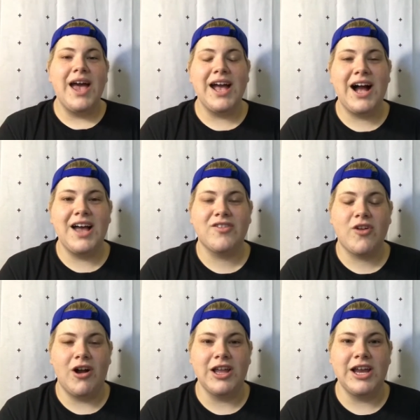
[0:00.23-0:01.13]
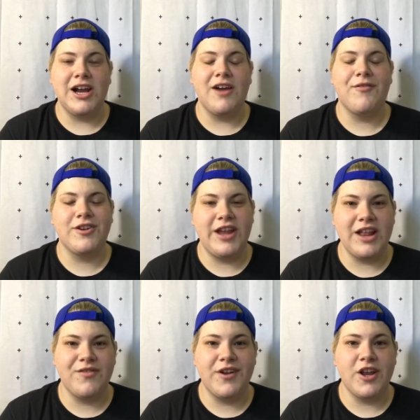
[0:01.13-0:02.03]
Hey guys, Connor here, and for
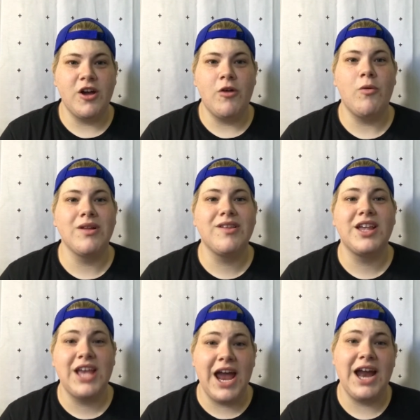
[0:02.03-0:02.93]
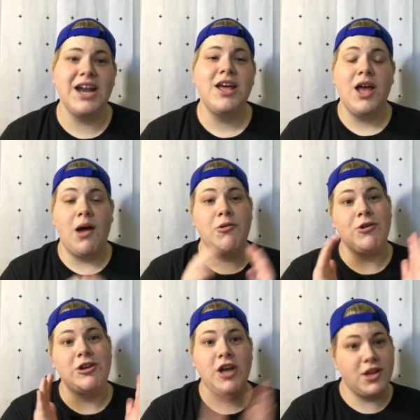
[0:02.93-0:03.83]
today's video, once again, I'm
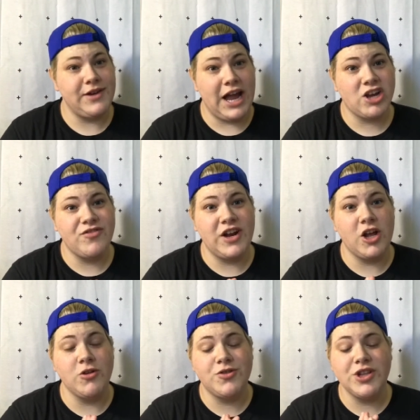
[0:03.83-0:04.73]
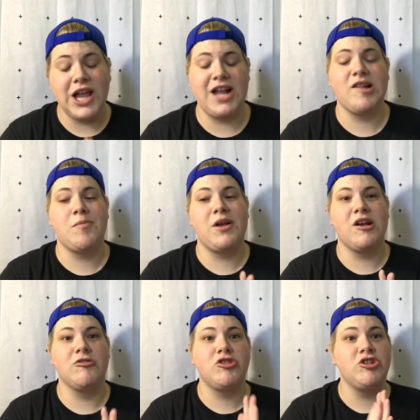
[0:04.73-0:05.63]
doing another reaction video to Lights
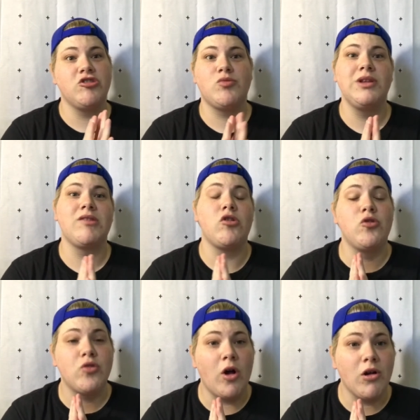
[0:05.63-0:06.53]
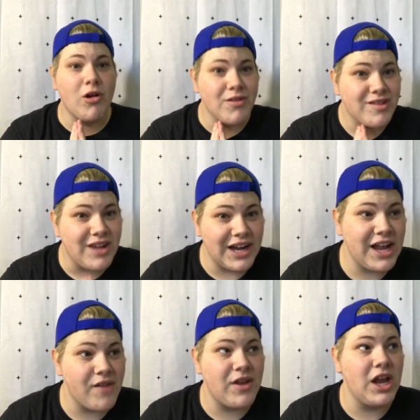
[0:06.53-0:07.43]
because she just released a new song called
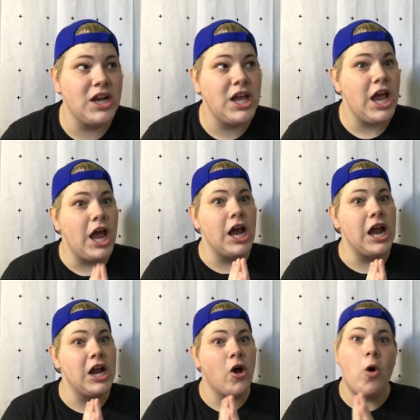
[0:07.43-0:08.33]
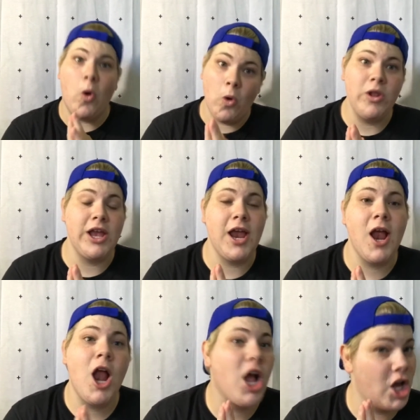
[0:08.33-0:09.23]
Skydiving, and holy
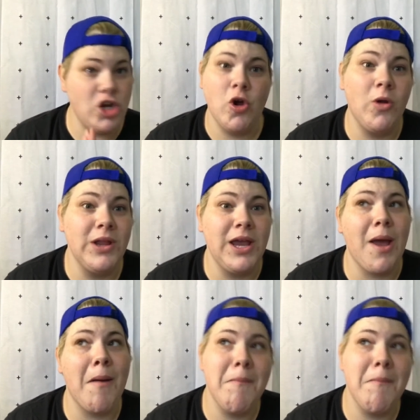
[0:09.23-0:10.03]
cannoli